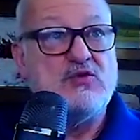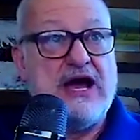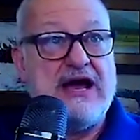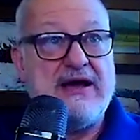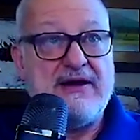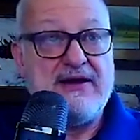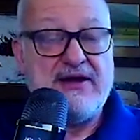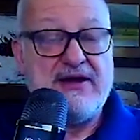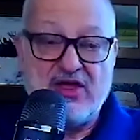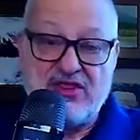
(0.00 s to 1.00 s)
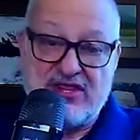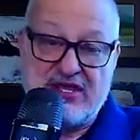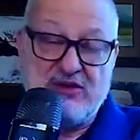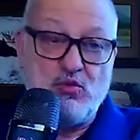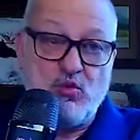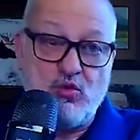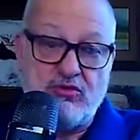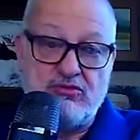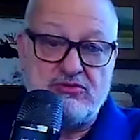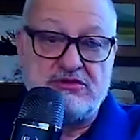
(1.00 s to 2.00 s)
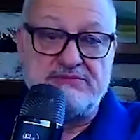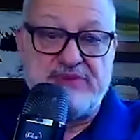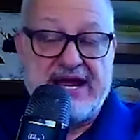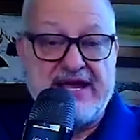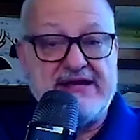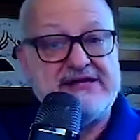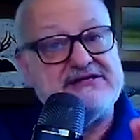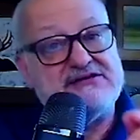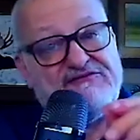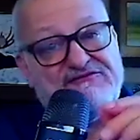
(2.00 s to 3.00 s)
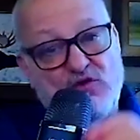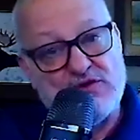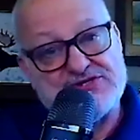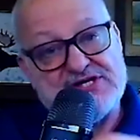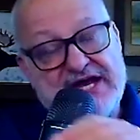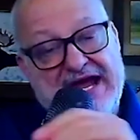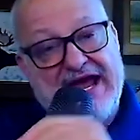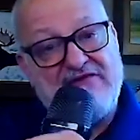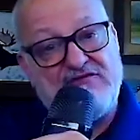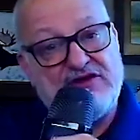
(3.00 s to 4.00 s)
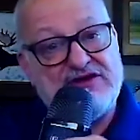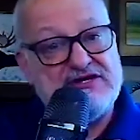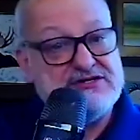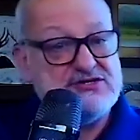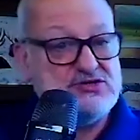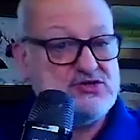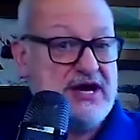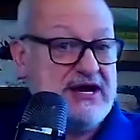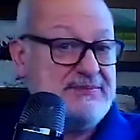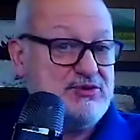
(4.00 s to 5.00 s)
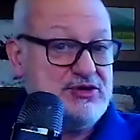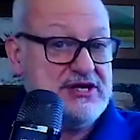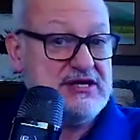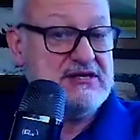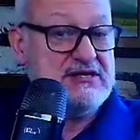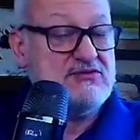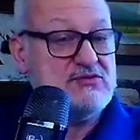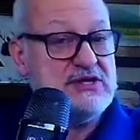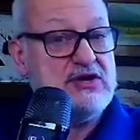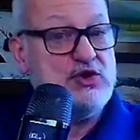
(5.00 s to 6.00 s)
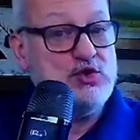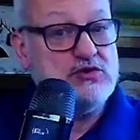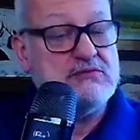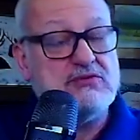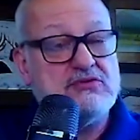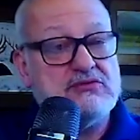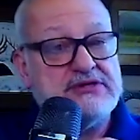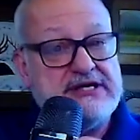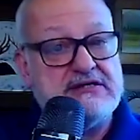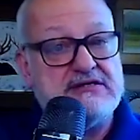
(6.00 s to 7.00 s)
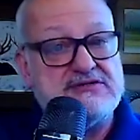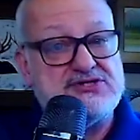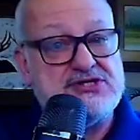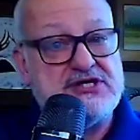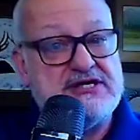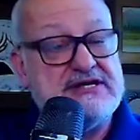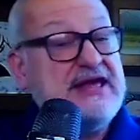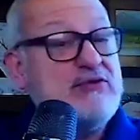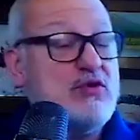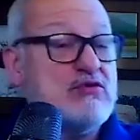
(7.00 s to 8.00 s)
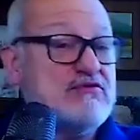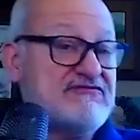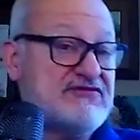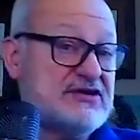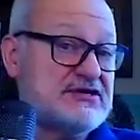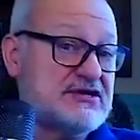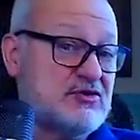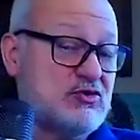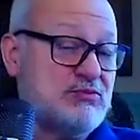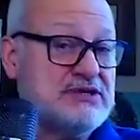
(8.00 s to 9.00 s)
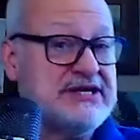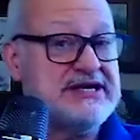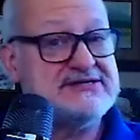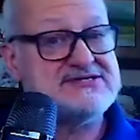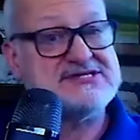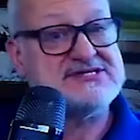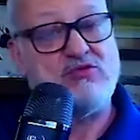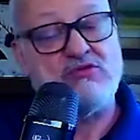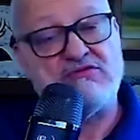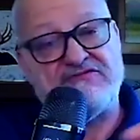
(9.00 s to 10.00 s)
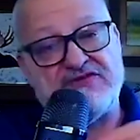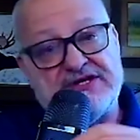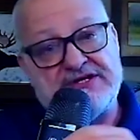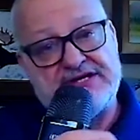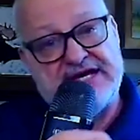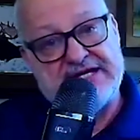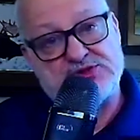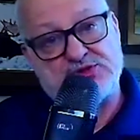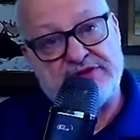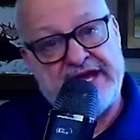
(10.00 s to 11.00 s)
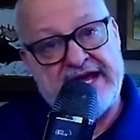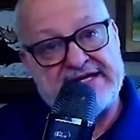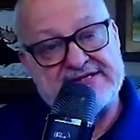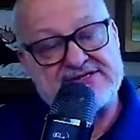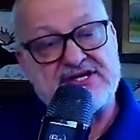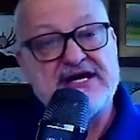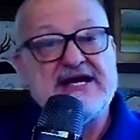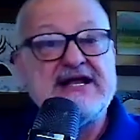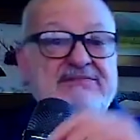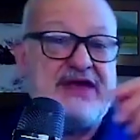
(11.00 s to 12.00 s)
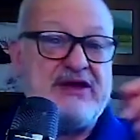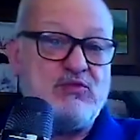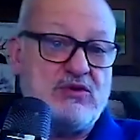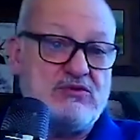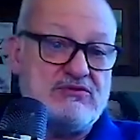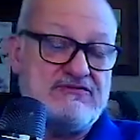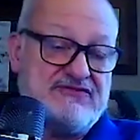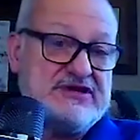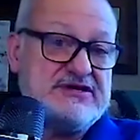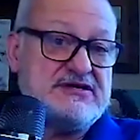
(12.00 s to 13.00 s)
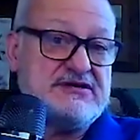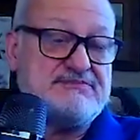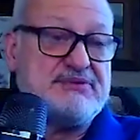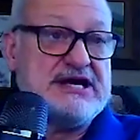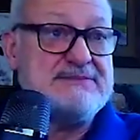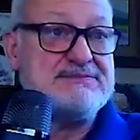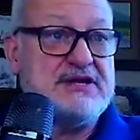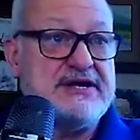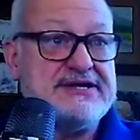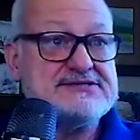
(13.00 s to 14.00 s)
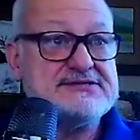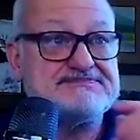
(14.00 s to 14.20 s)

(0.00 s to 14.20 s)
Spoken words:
The World Bank is forcing Africa to try to put in renewable energy, and they won't fund coal plants. They won't fund natural gas. They won't fund pipelines.